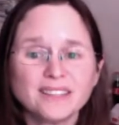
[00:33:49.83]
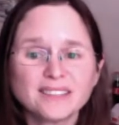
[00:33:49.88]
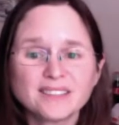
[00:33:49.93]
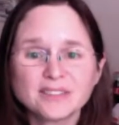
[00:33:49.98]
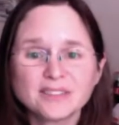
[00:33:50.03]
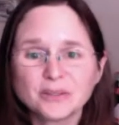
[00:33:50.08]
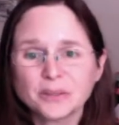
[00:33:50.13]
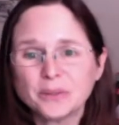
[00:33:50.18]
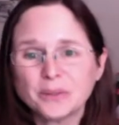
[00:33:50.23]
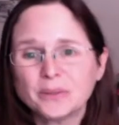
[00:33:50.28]

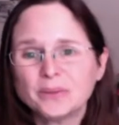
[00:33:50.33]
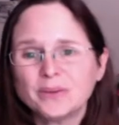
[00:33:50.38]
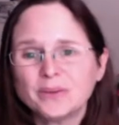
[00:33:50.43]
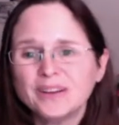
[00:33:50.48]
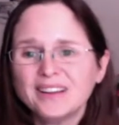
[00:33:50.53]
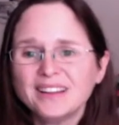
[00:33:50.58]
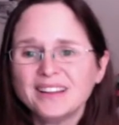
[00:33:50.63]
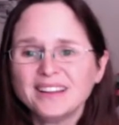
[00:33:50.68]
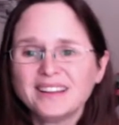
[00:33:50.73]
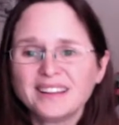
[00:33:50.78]
So
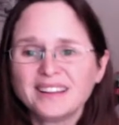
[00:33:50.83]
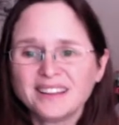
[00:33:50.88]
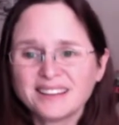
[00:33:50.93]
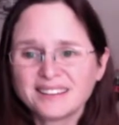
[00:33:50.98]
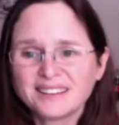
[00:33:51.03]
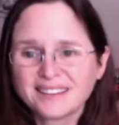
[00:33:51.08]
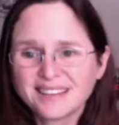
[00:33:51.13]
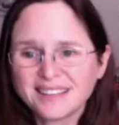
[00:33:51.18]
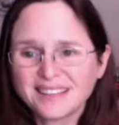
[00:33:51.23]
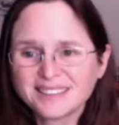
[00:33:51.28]

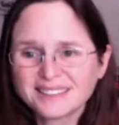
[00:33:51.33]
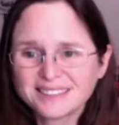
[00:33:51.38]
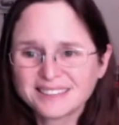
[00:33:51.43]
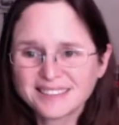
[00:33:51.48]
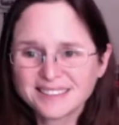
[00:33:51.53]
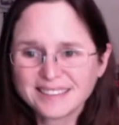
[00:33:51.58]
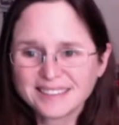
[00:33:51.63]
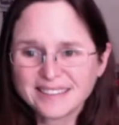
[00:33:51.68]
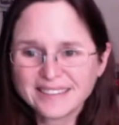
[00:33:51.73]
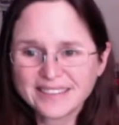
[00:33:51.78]
that's
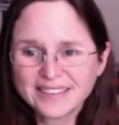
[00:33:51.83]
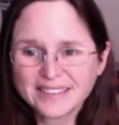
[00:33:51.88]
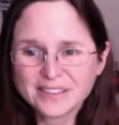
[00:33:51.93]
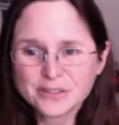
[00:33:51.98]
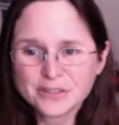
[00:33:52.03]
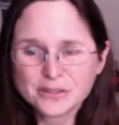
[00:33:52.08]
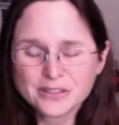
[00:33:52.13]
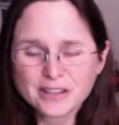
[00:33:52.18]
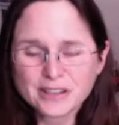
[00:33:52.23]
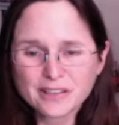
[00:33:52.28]
an
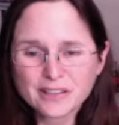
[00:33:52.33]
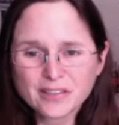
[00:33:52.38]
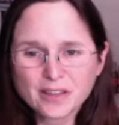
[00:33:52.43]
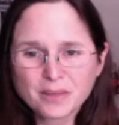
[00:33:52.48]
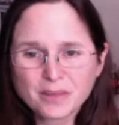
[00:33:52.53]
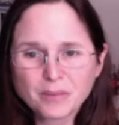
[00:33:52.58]
interesting thing.